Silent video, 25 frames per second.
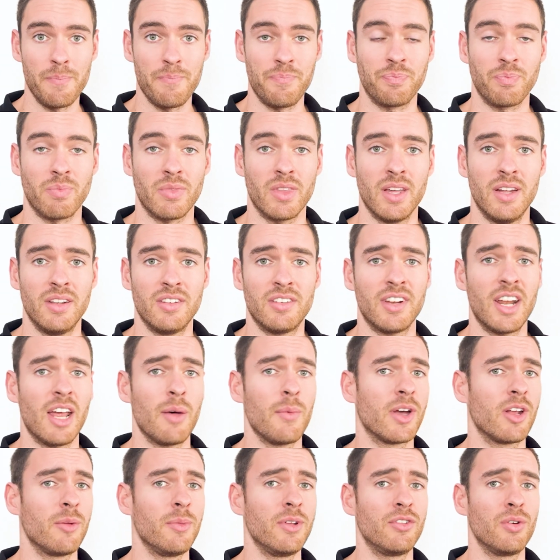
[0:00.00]
and today we're going to be
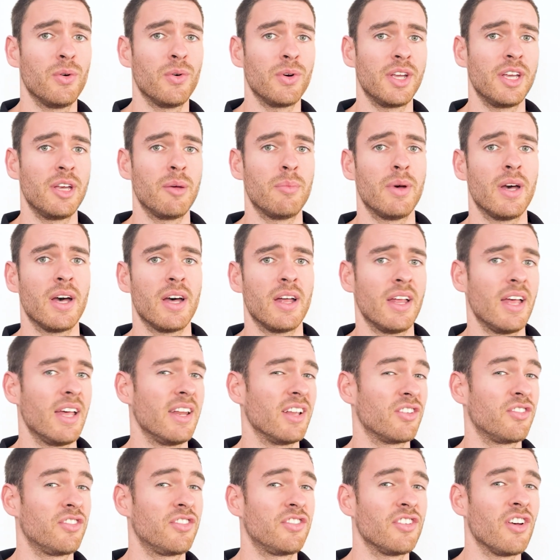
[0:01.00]
talking about an
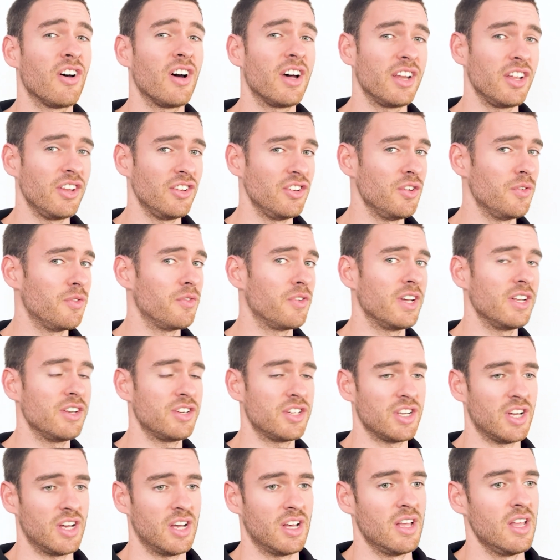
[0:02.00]
exciting new feature
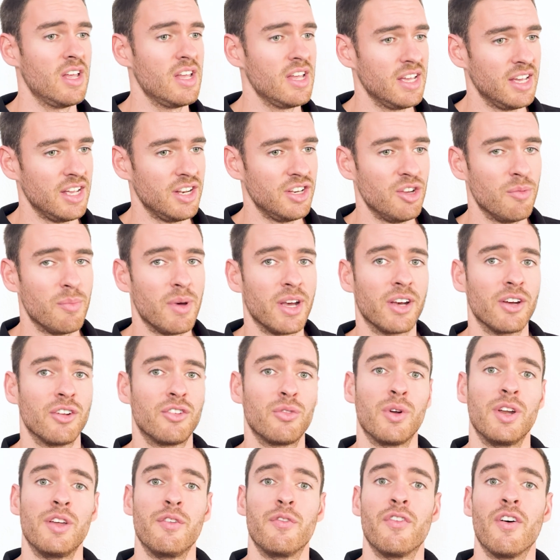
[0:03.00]
in Umango
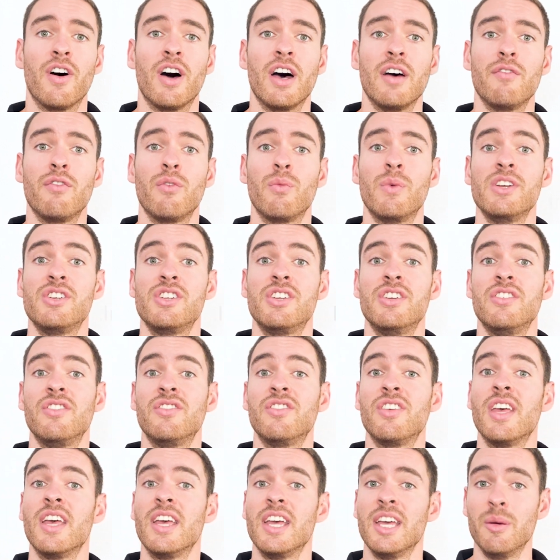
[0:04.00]
25, which is
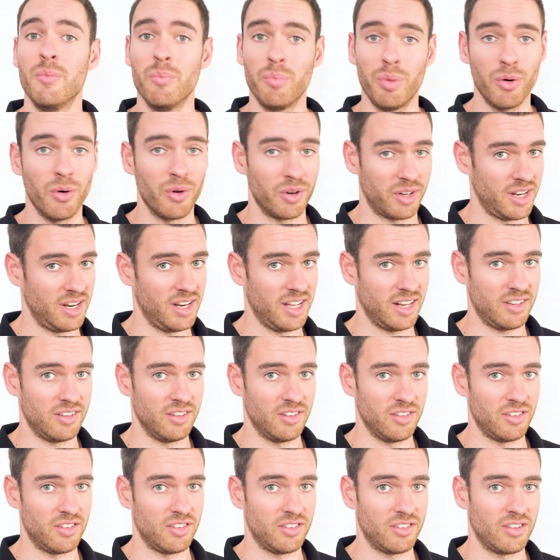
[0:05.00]
import
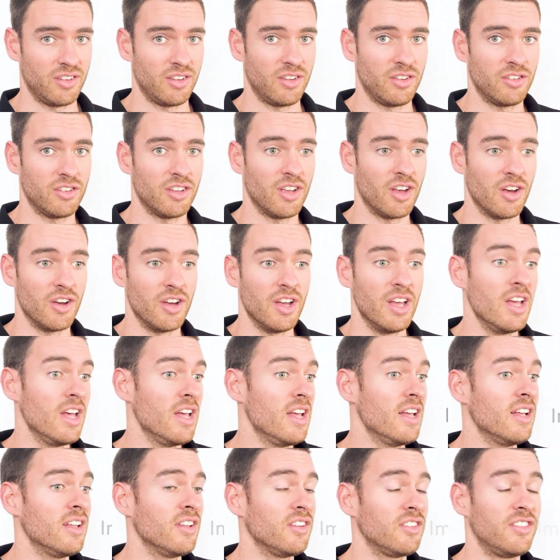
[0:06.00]
connectors. So
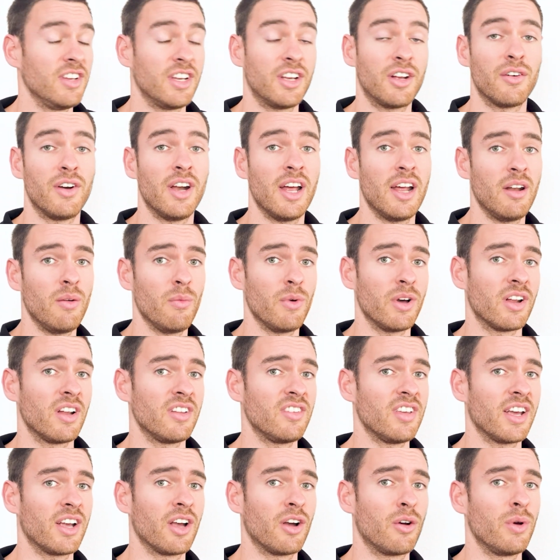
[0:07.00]
stick around, we're going to take a
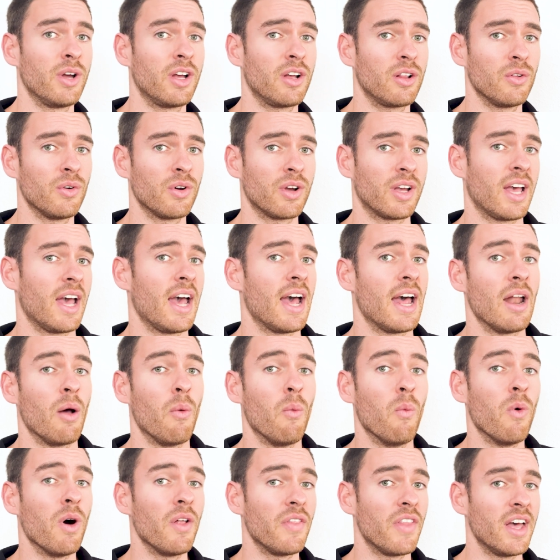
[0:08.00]
quick look at what
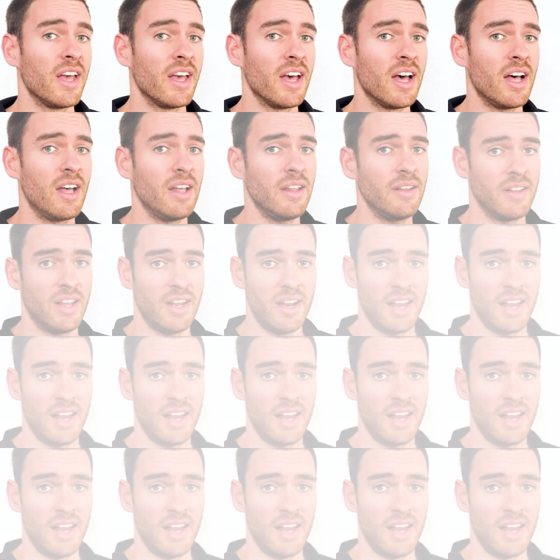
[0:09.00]
they are and how